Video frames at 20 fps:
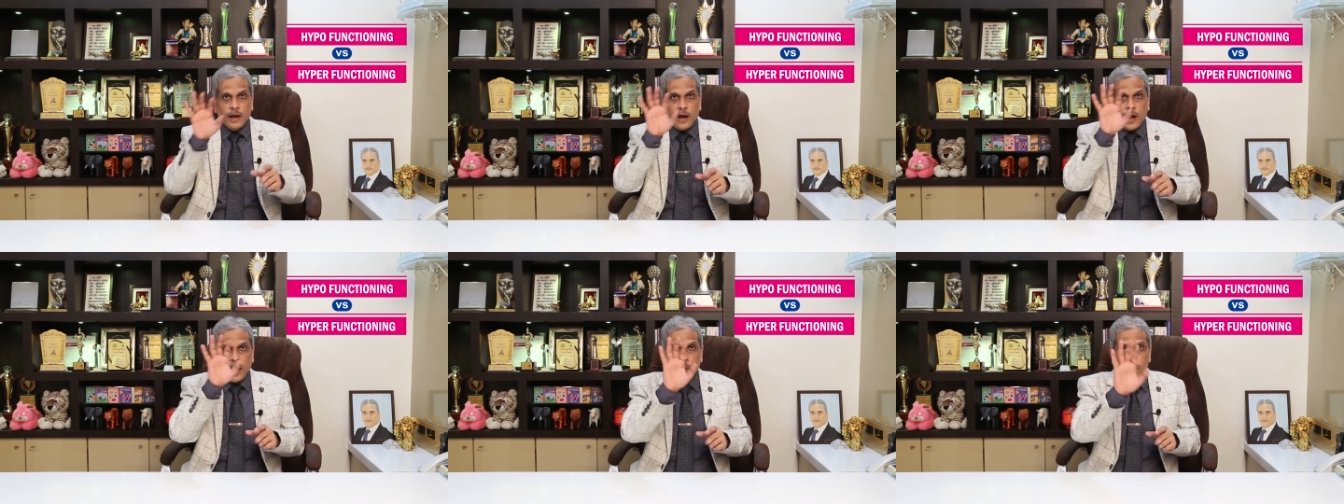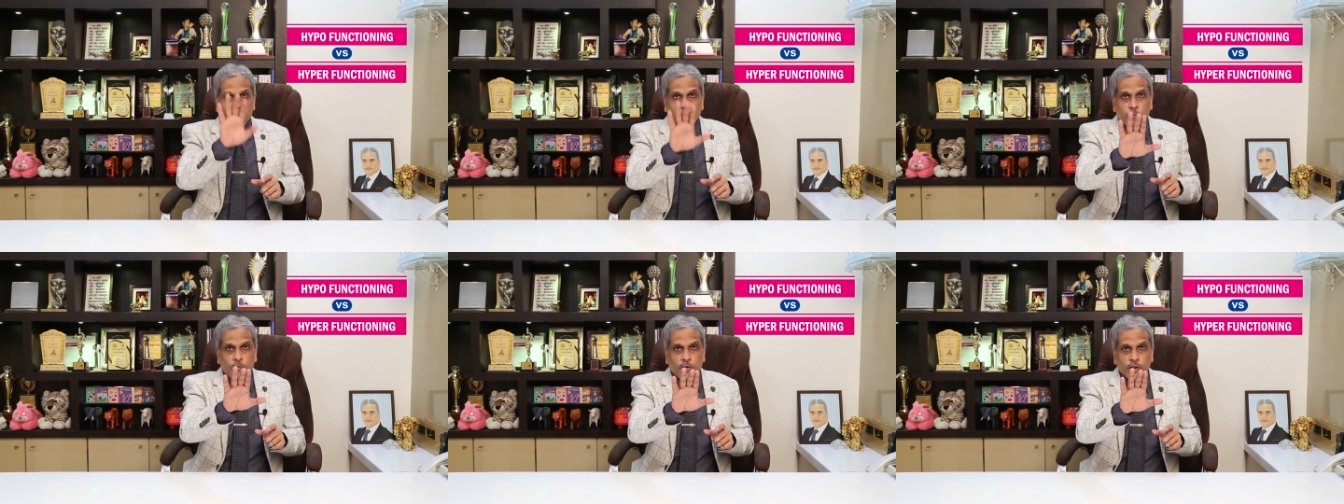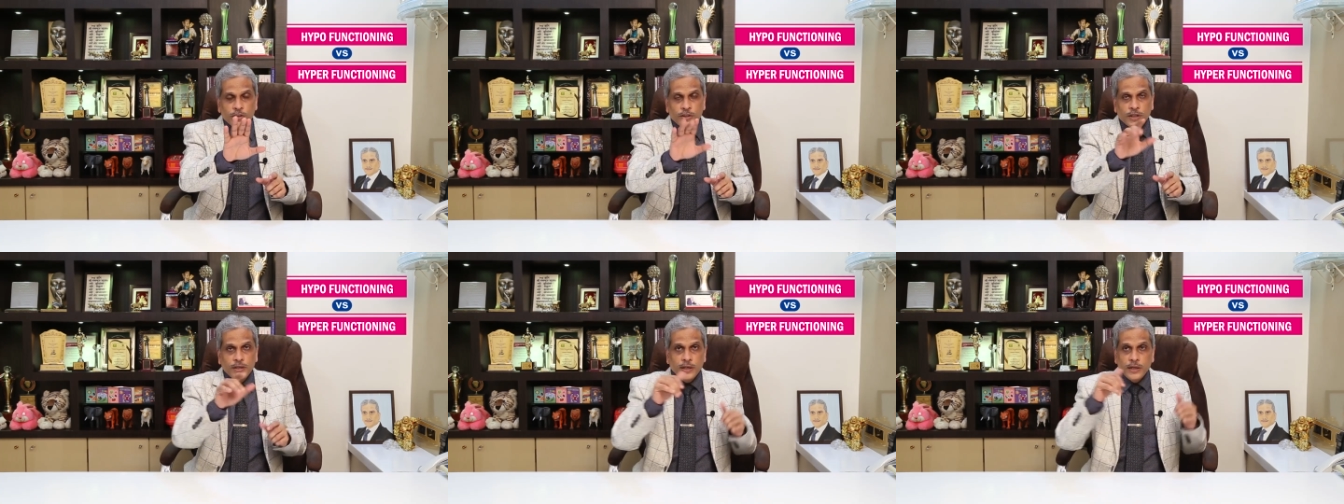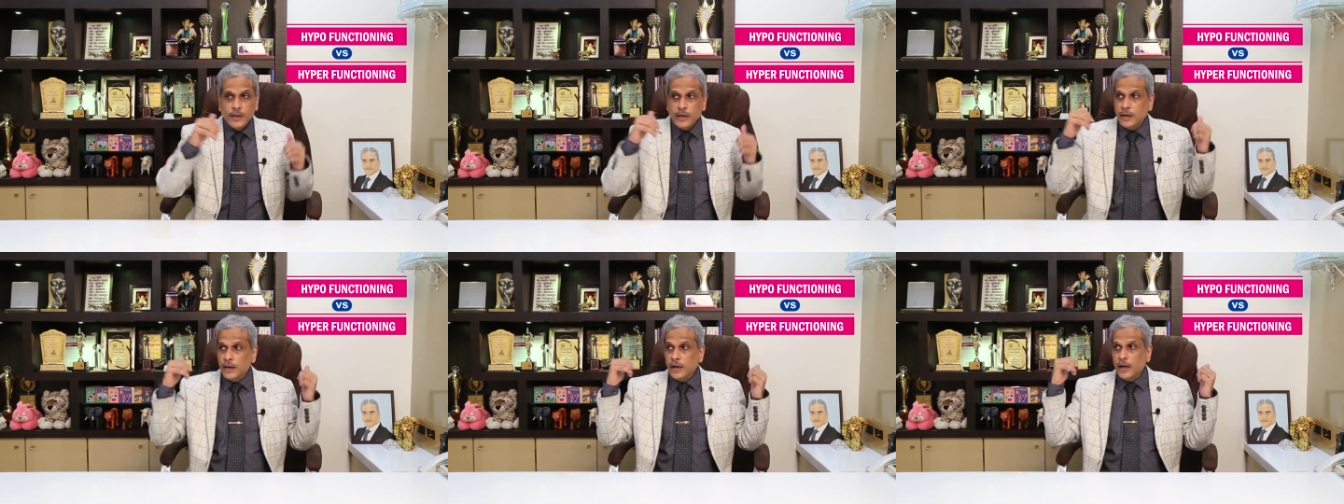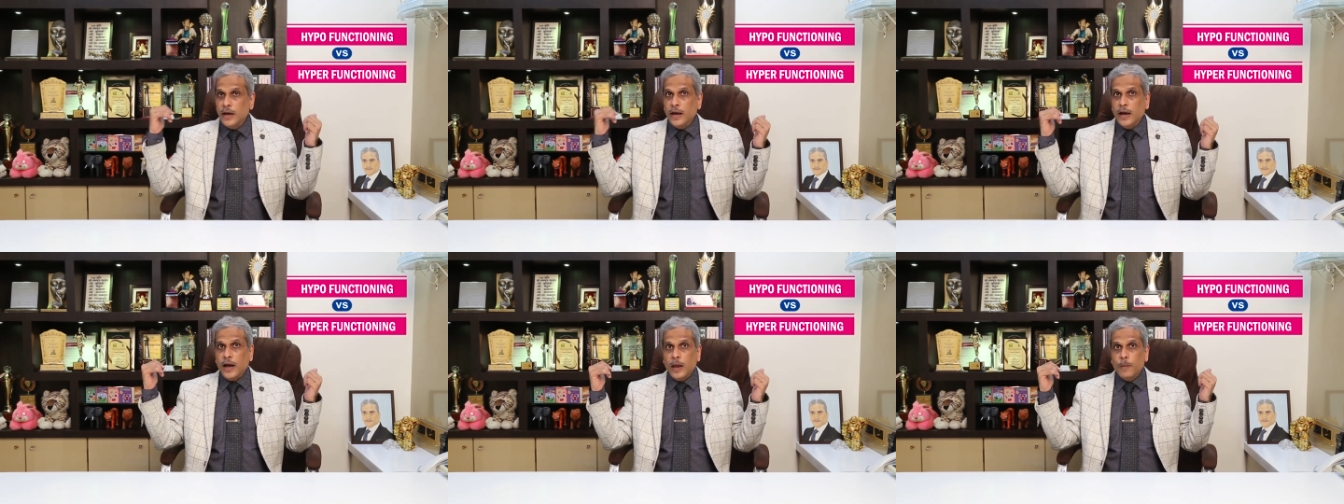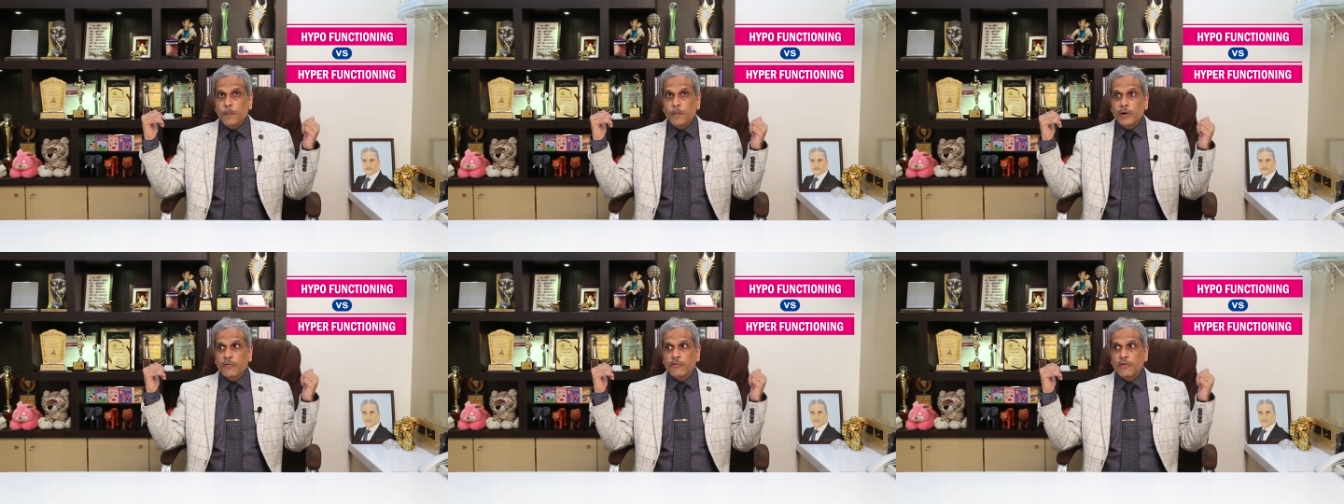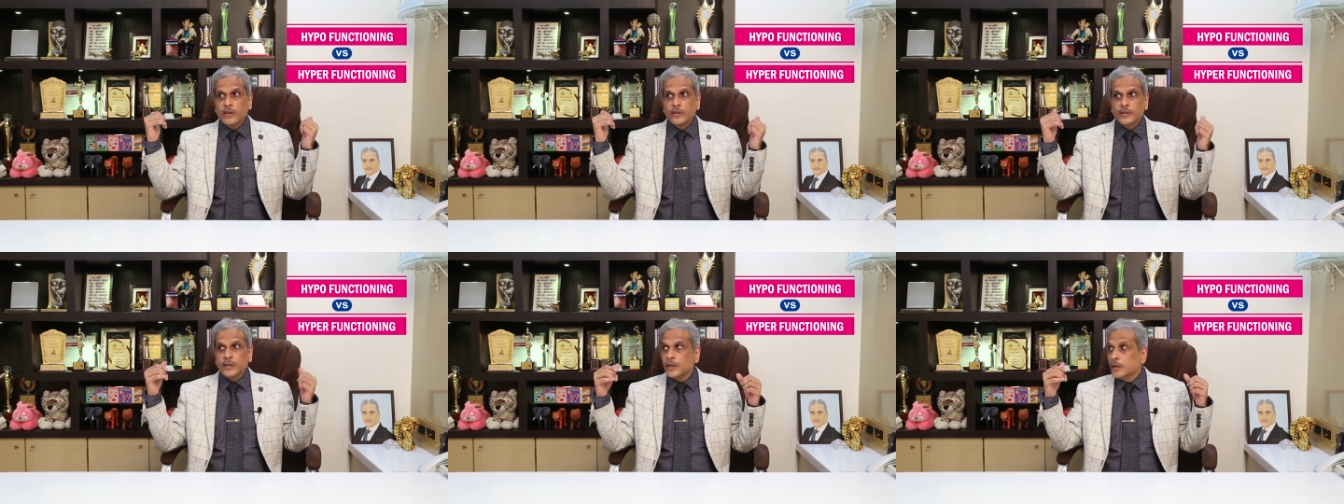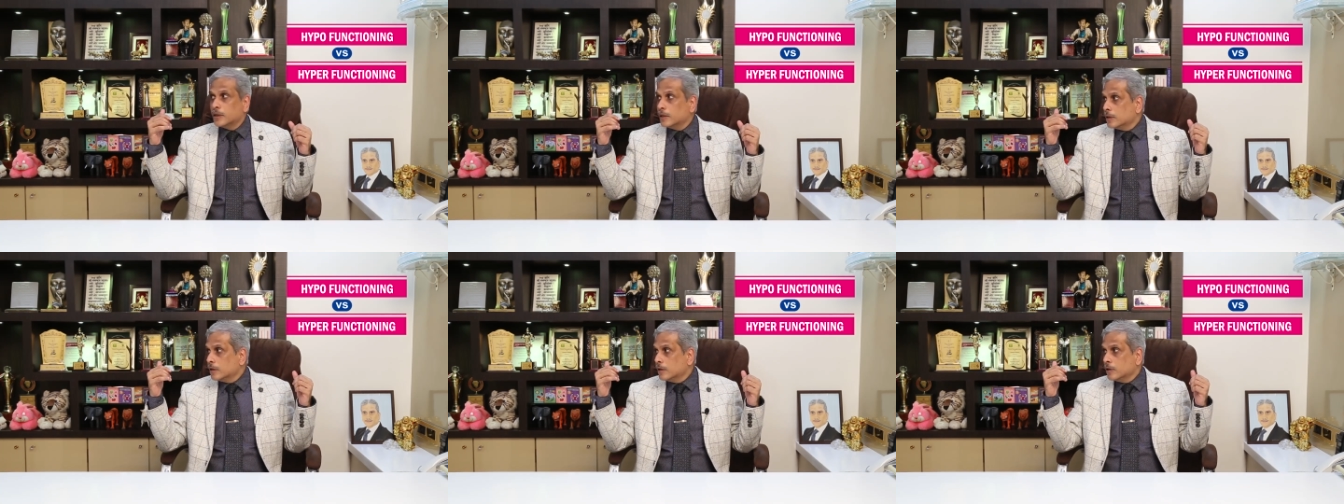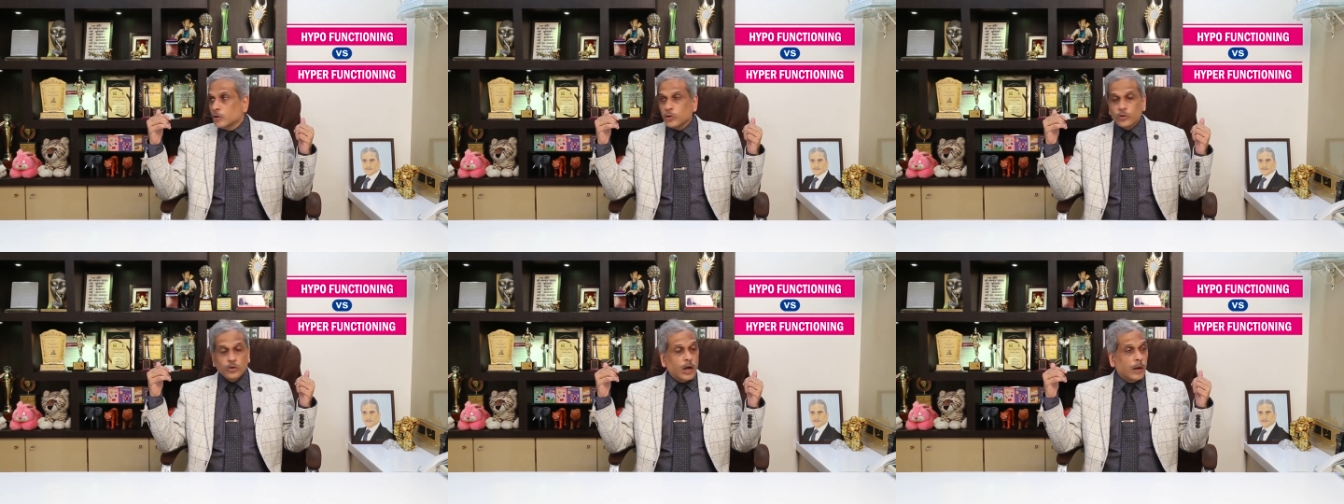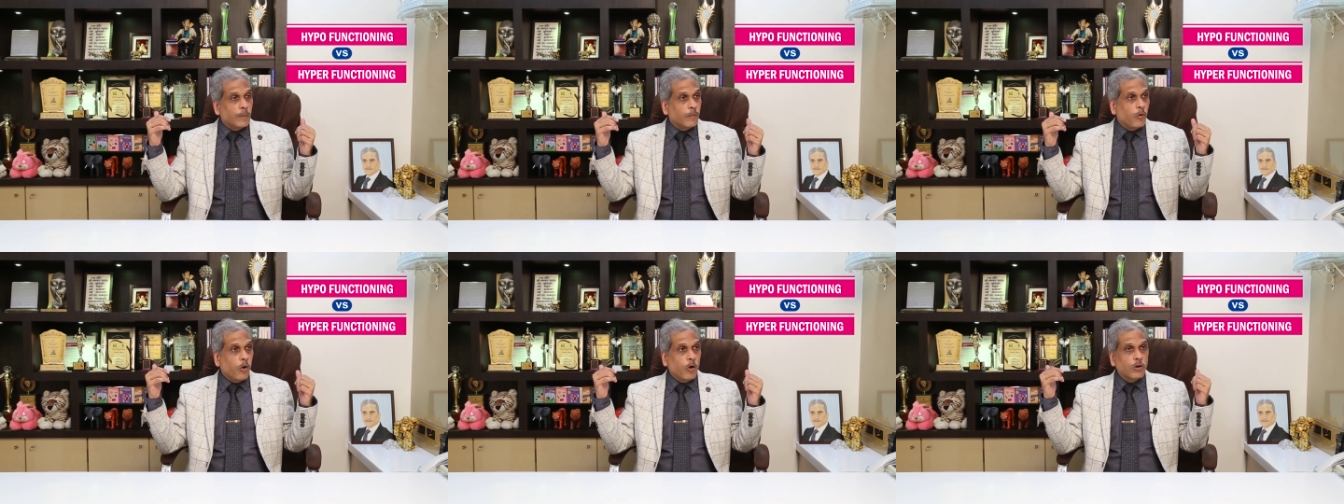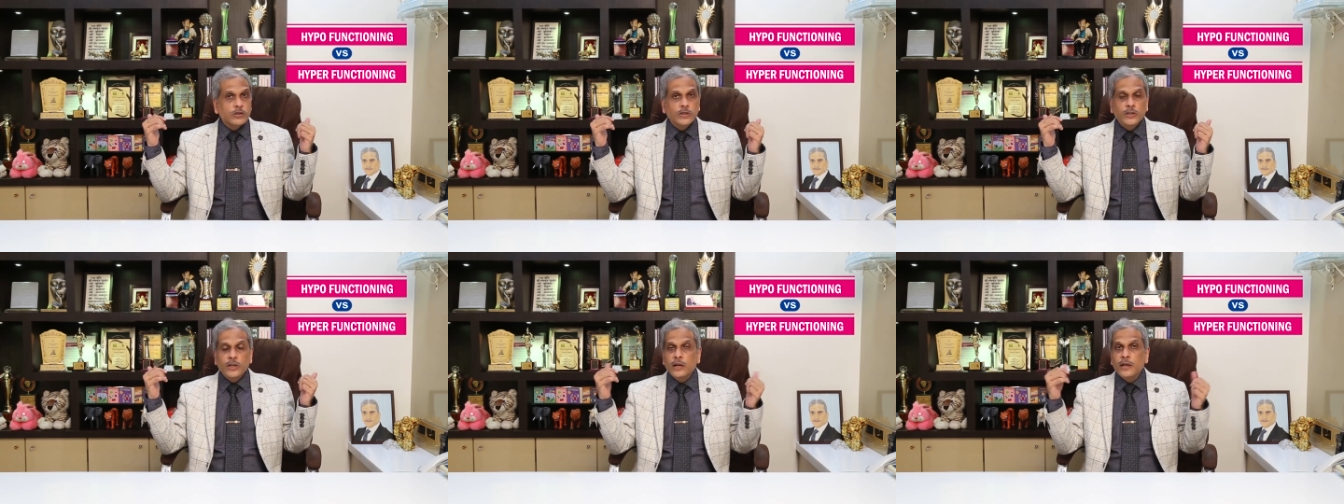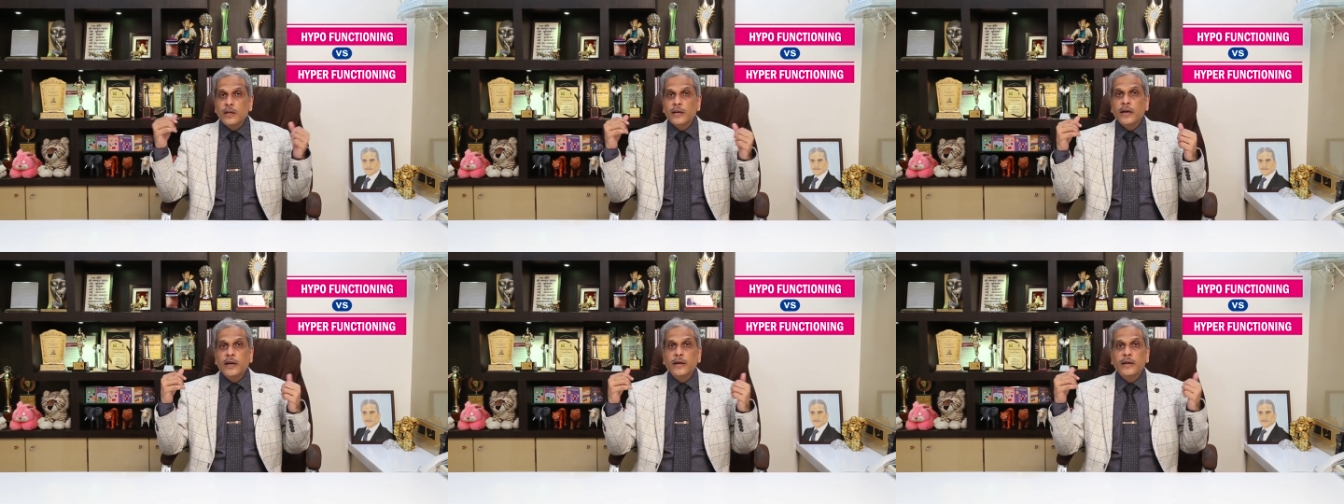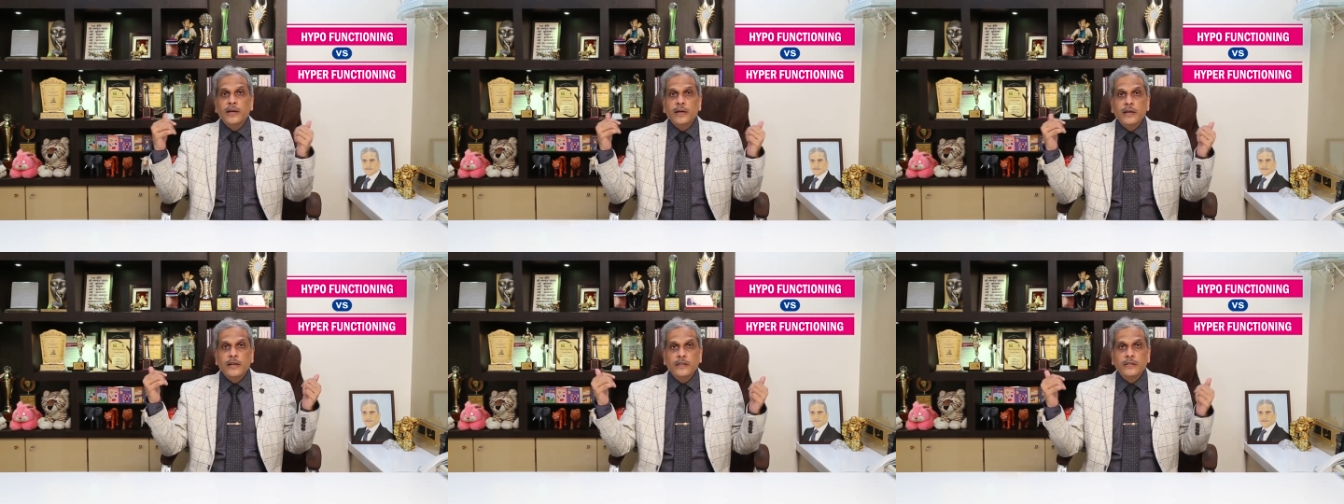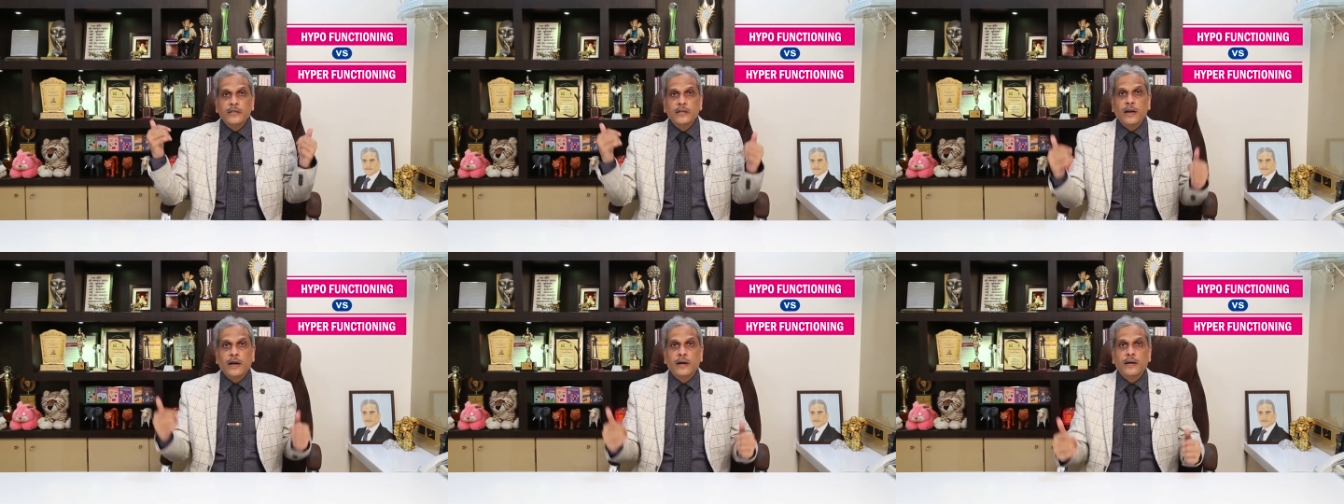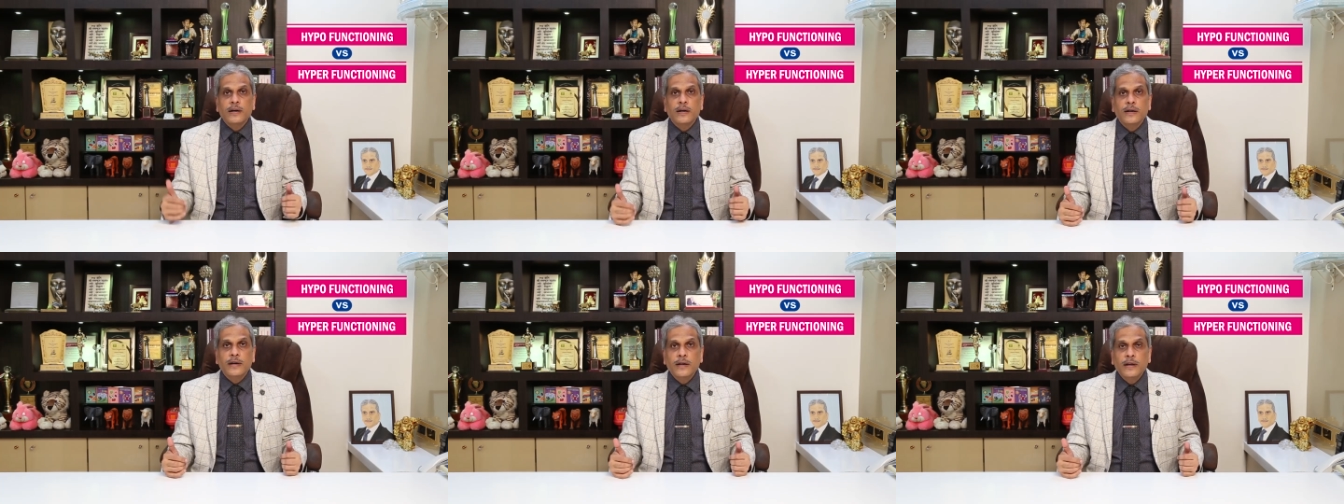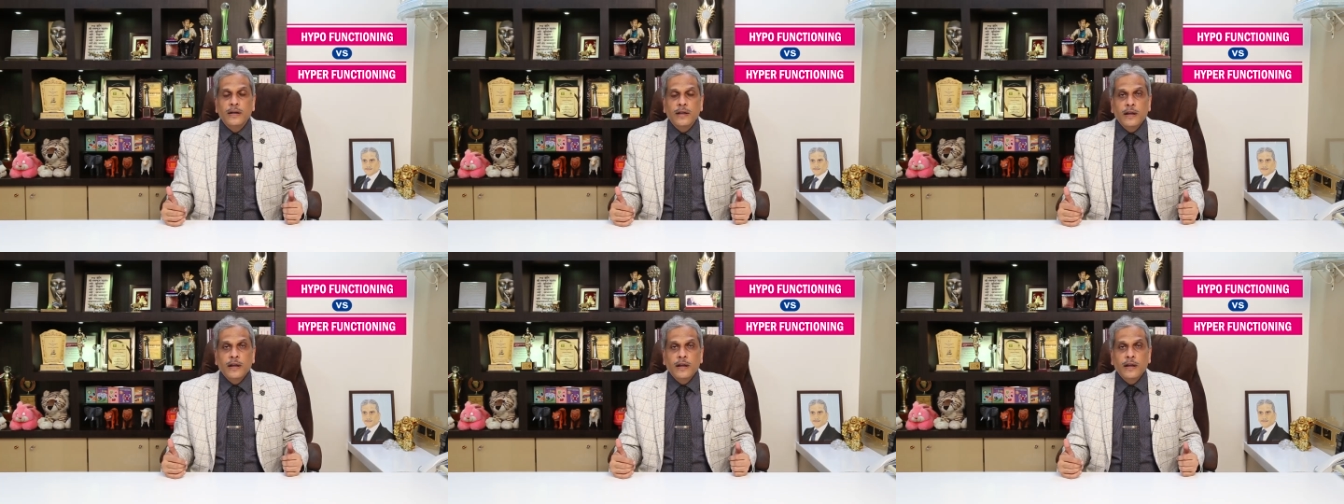Hypofunctioning, hyperfunctioning. So I am constantly getting distracted.